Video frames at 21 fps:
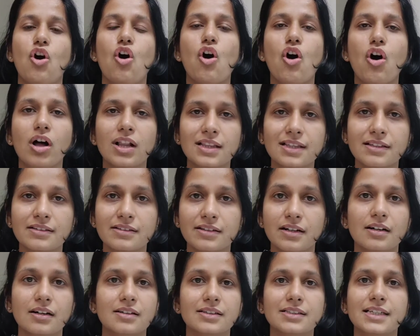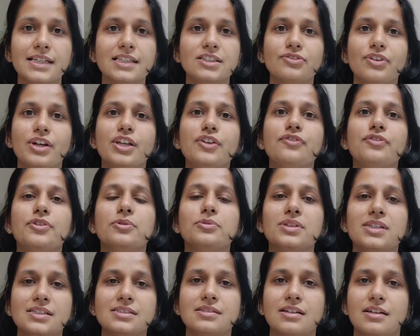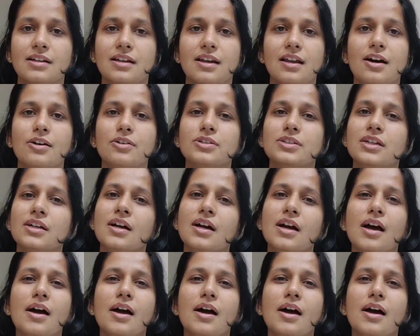all things. Very few things are allowed.